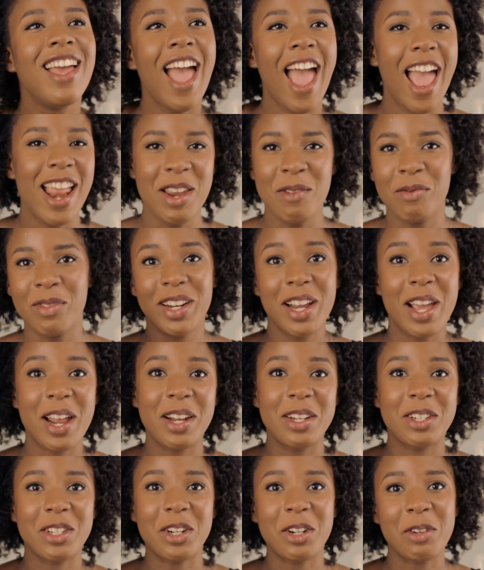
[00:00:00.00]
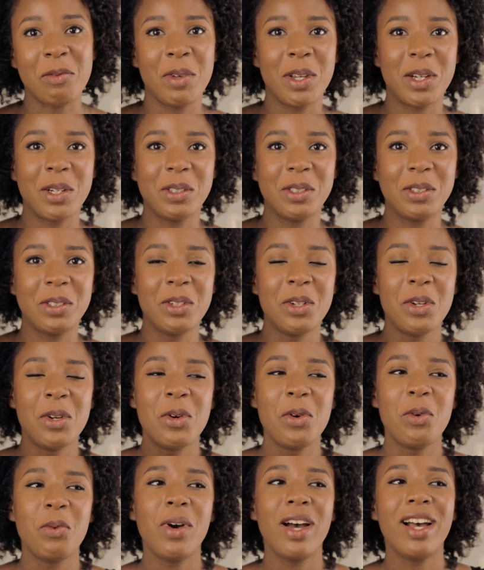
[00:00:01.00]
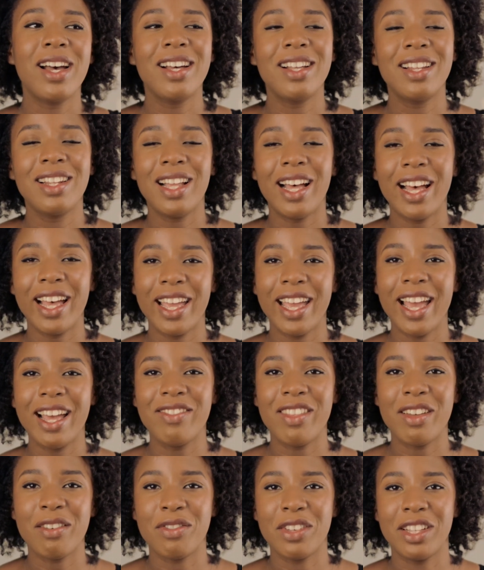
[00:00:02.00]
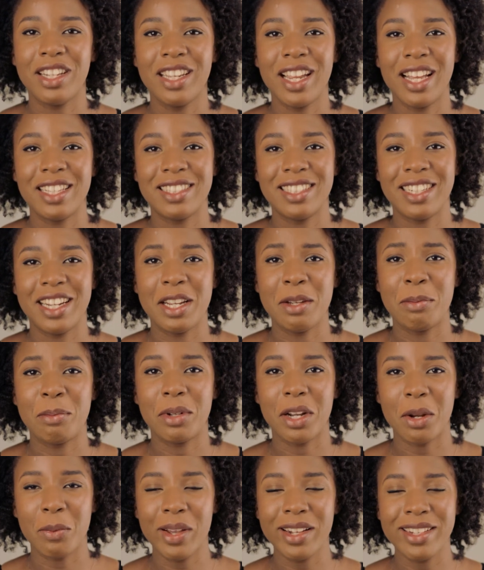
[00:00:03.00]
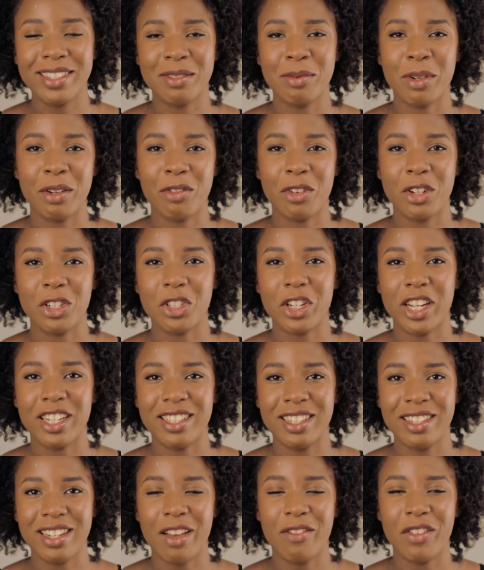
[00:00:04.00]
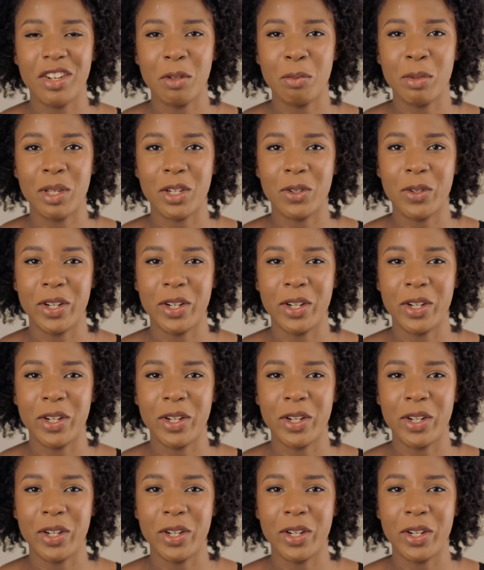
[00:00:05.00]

And you bring out a jar of pickle? Well, I had that feeling yesterday, but I went into my fridge and I didn't have any pickle.